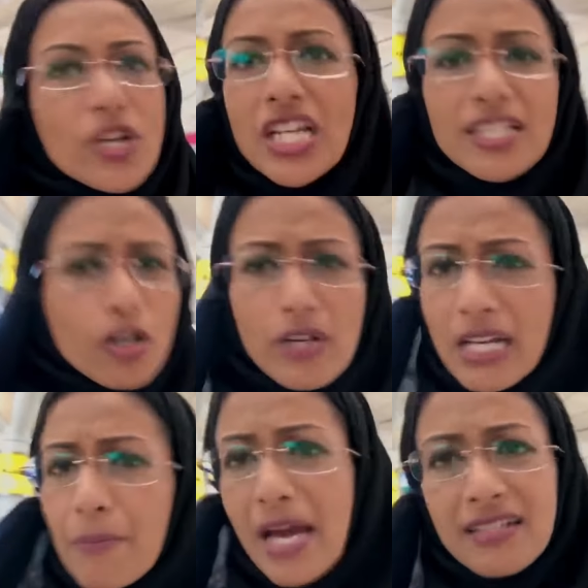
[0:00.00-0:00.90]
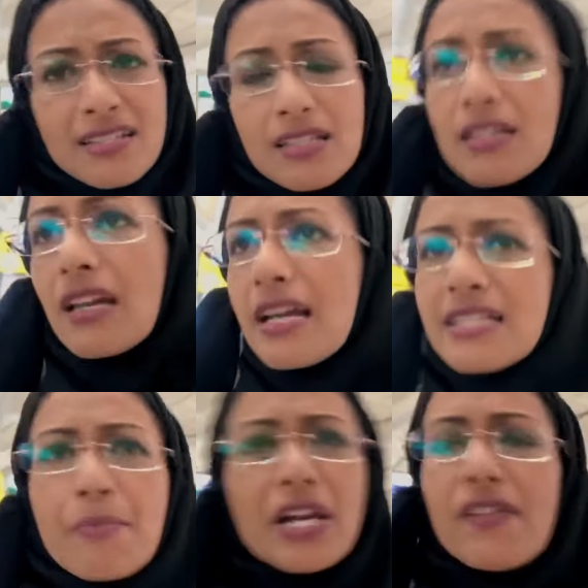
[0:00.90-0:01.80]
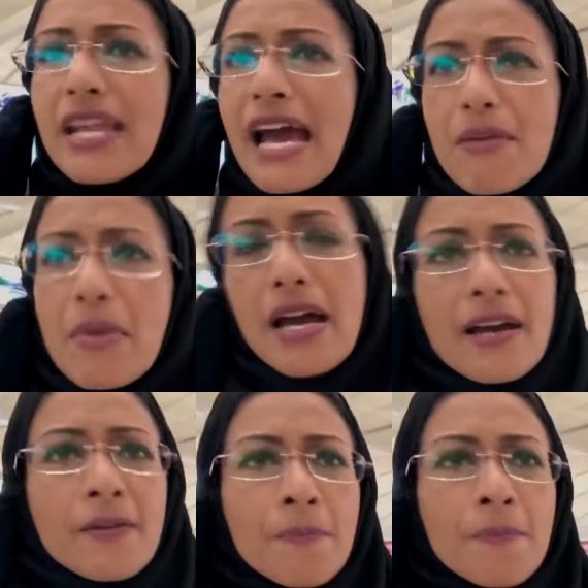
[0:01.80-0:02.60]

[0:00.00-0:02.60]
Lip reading: I don't recommend. It's a bit of a nightmare.